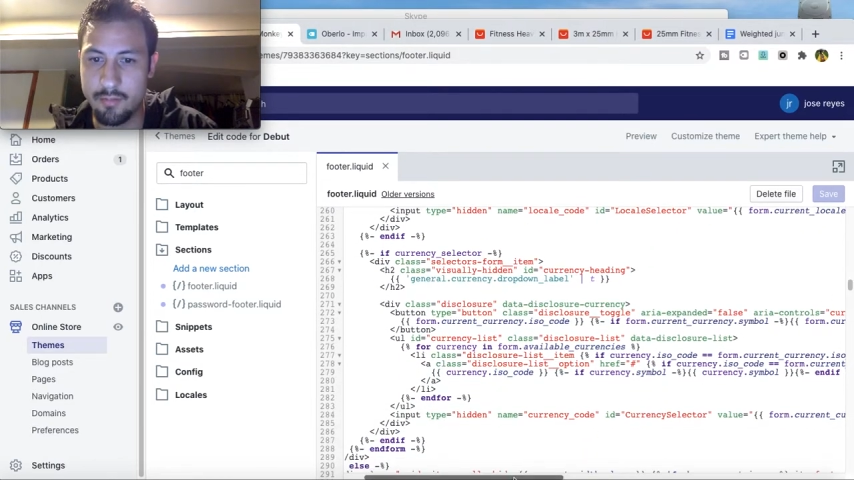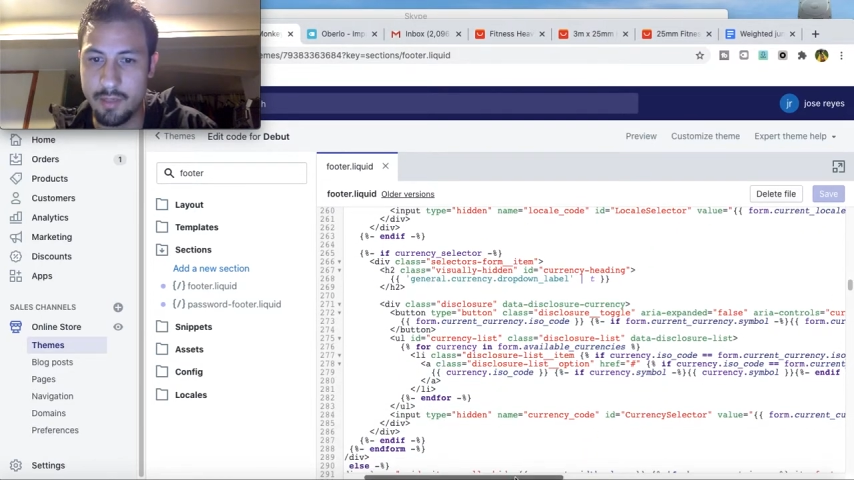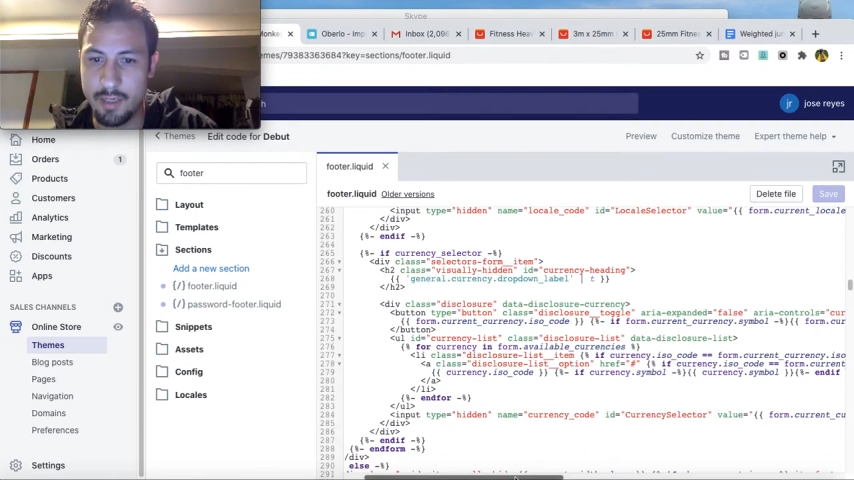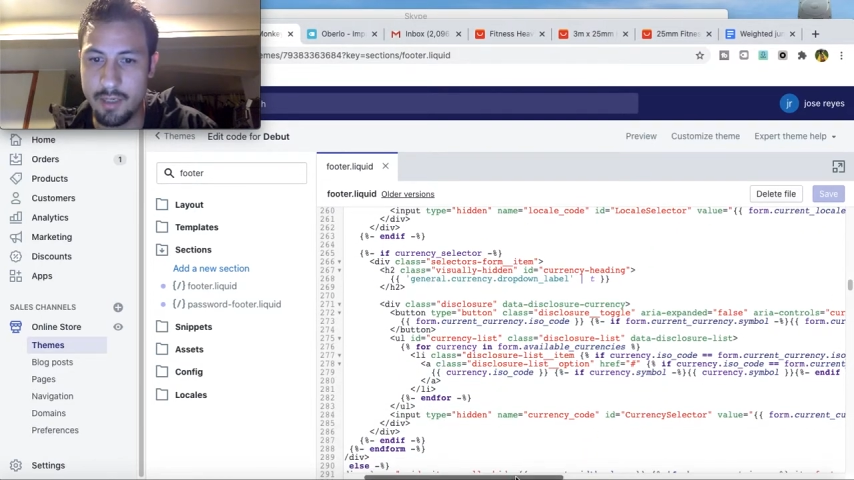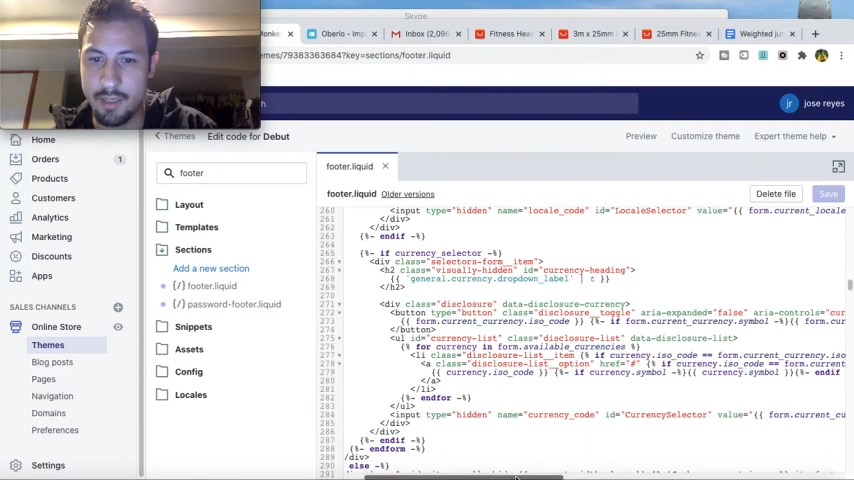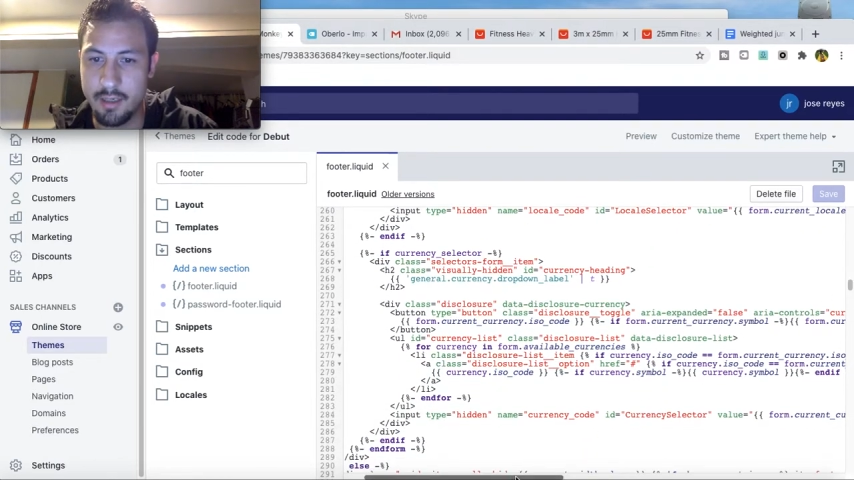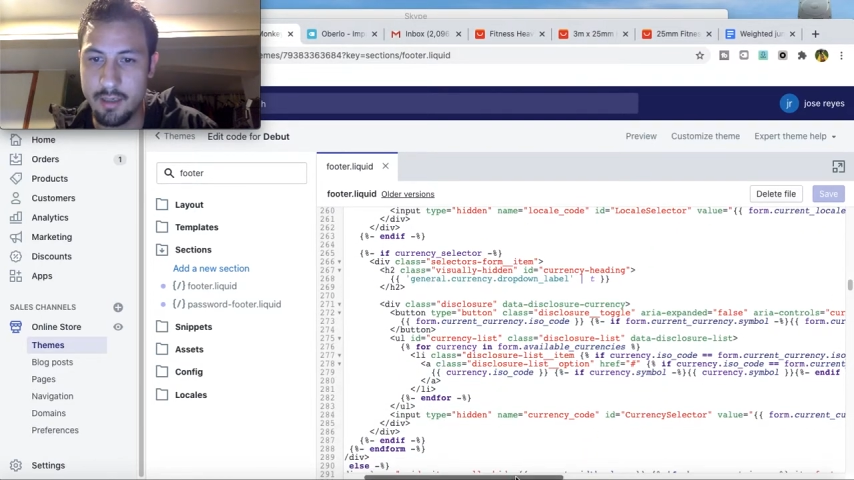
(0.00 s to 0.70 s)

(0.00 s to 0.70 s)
by